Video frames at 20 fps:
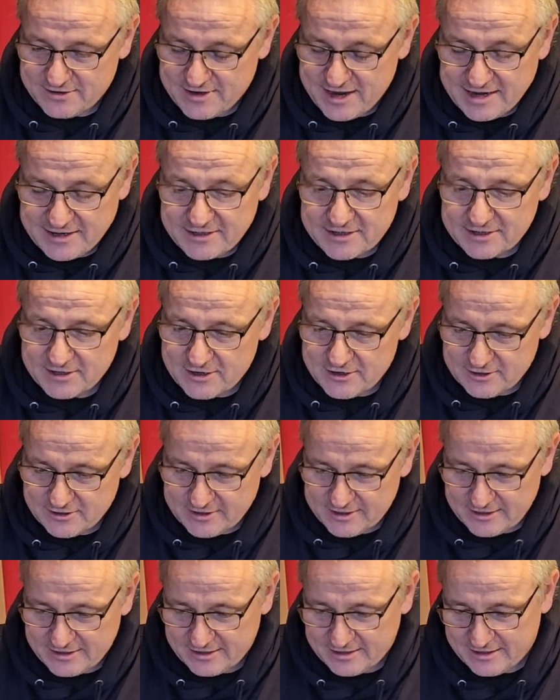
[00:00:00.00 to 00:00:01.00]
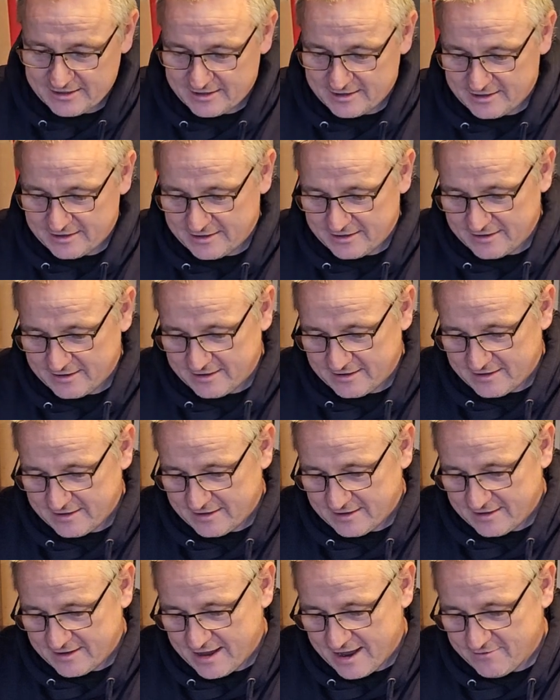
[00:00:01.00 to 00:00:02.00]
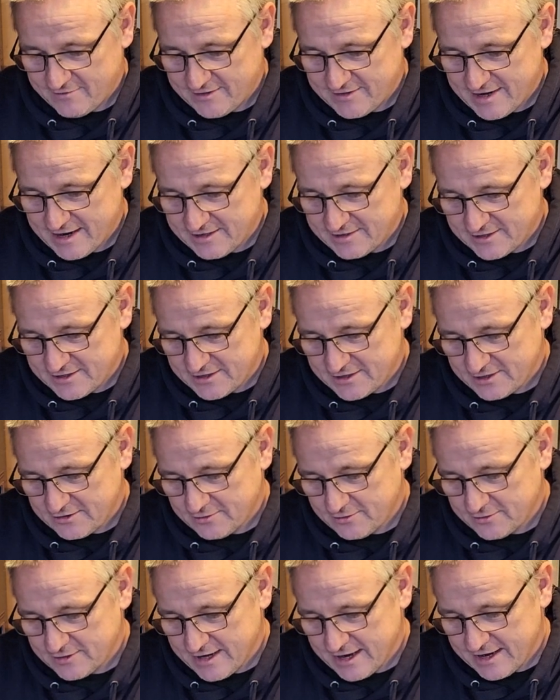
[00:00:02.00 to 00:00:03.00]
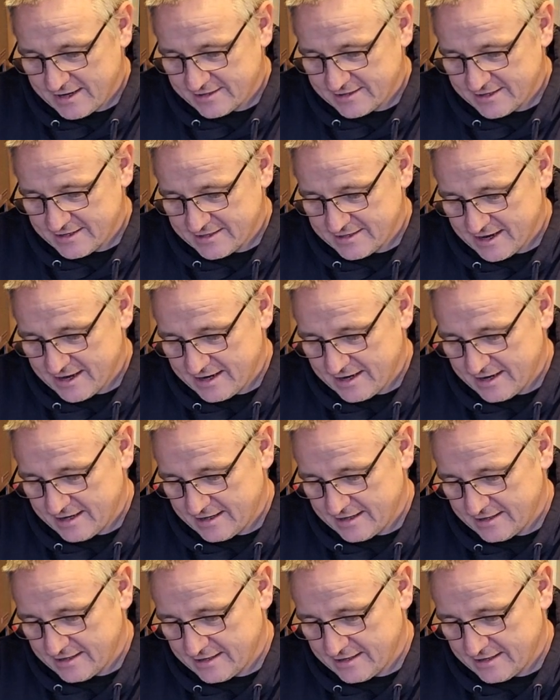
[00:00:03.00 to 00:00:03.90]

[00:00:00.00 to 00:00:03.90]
day to learn. Every day is a school day, as they say.